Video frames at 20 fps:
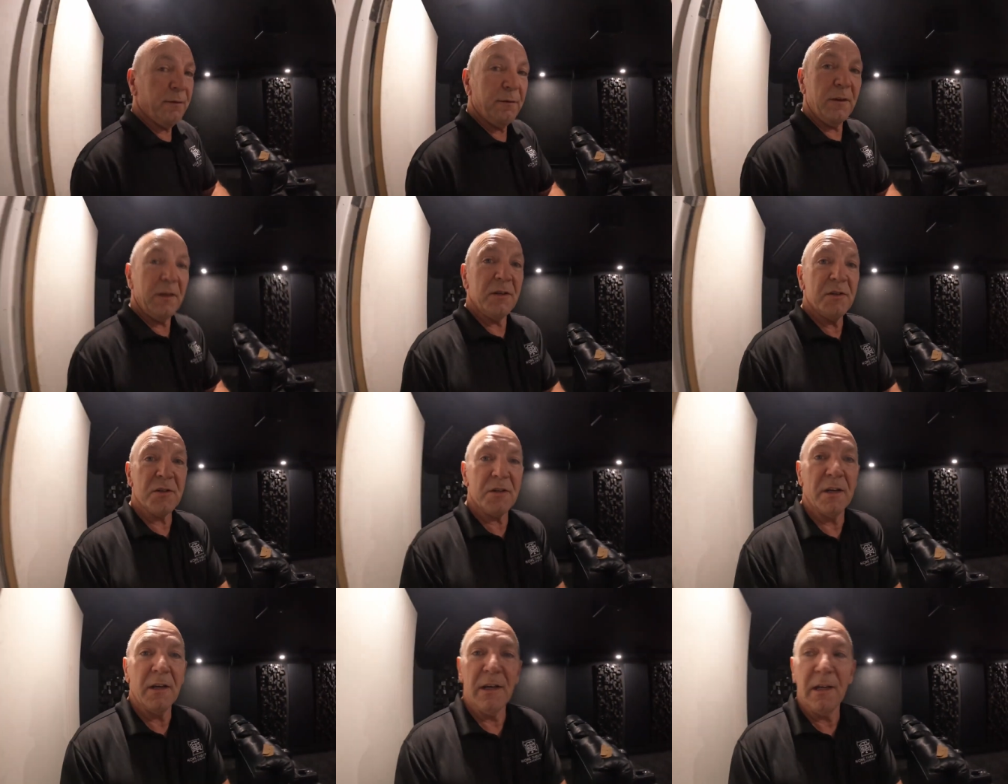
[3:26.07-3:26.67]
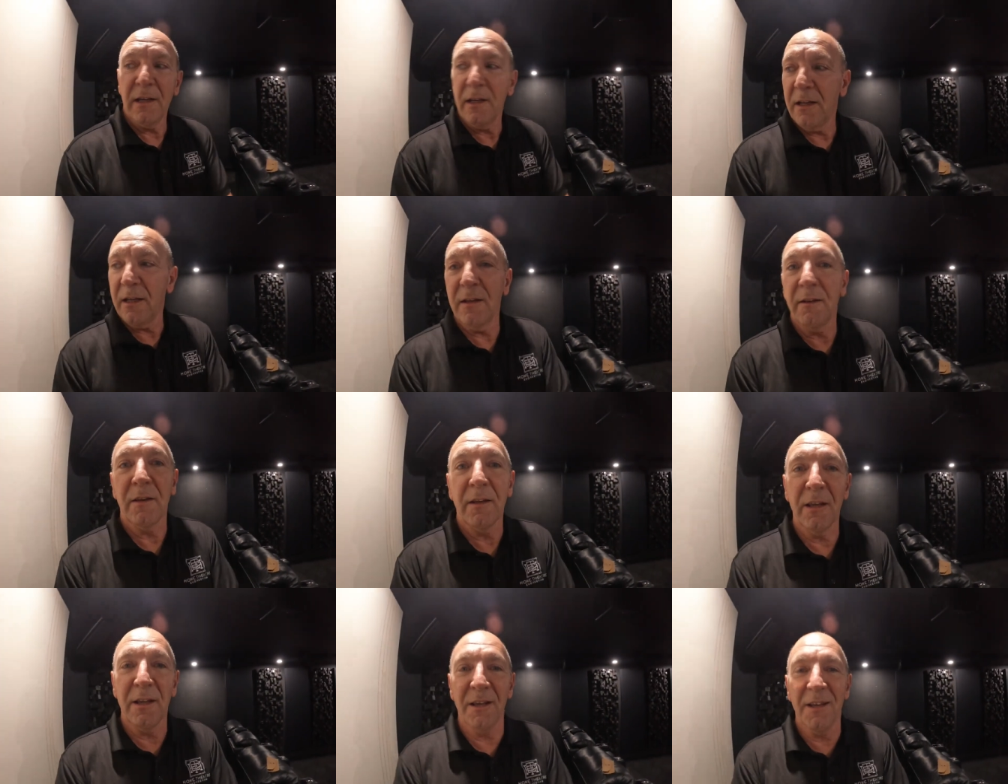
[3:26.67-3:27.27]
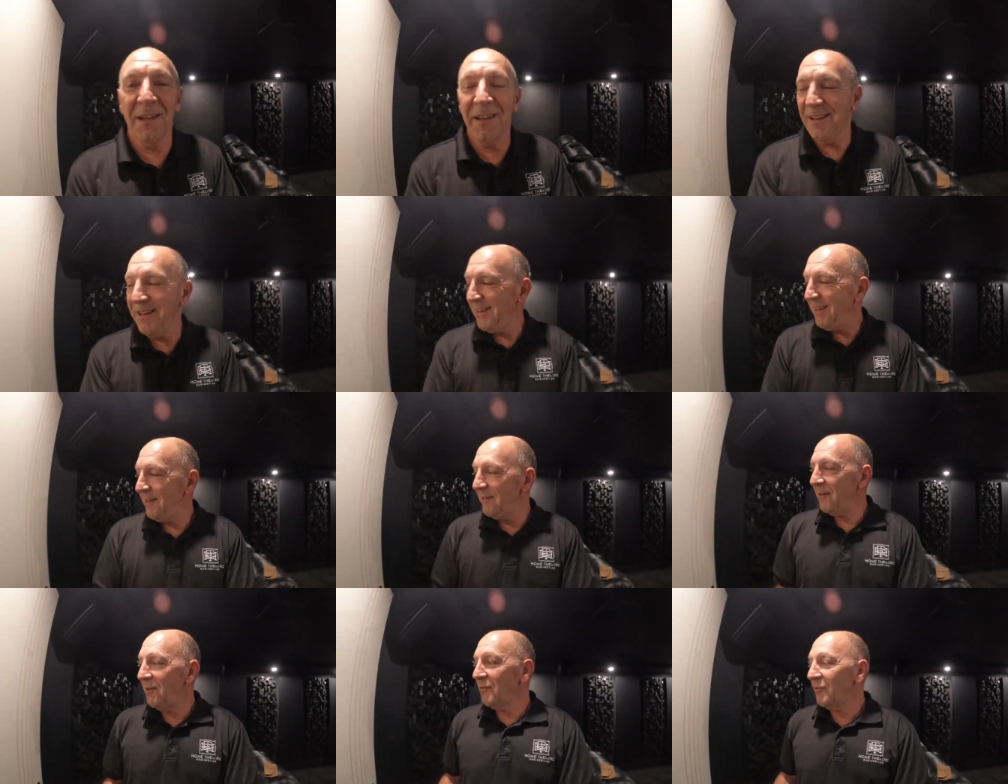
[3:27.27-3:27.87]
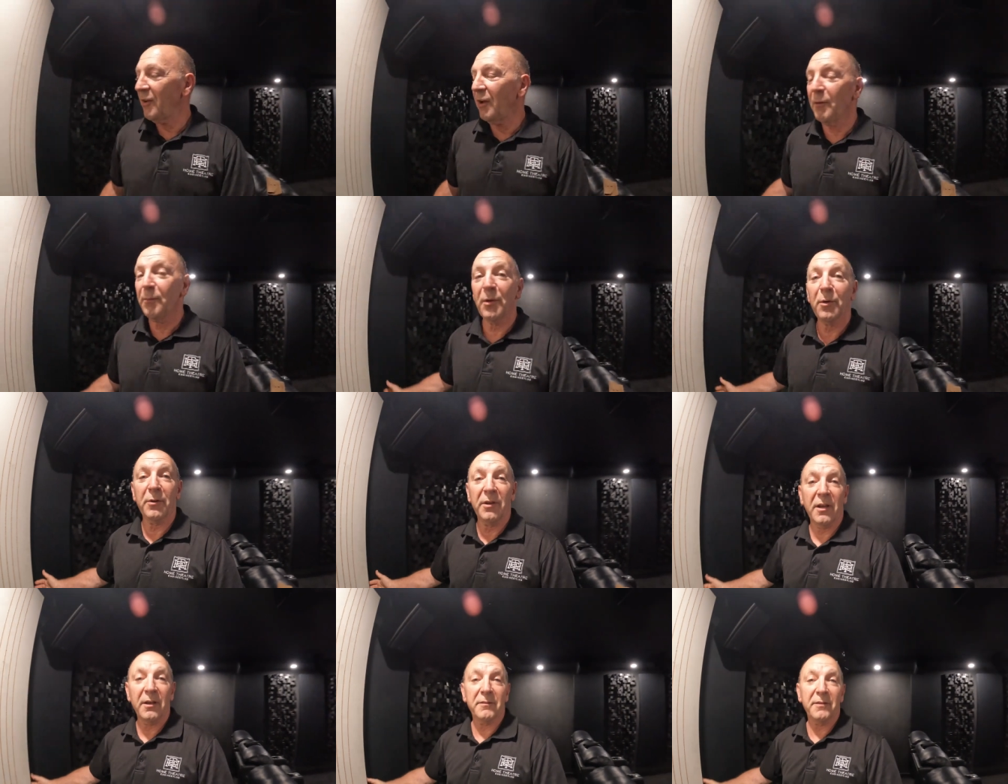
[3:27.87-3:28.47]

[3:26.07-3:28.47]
finished in the, in the entire building.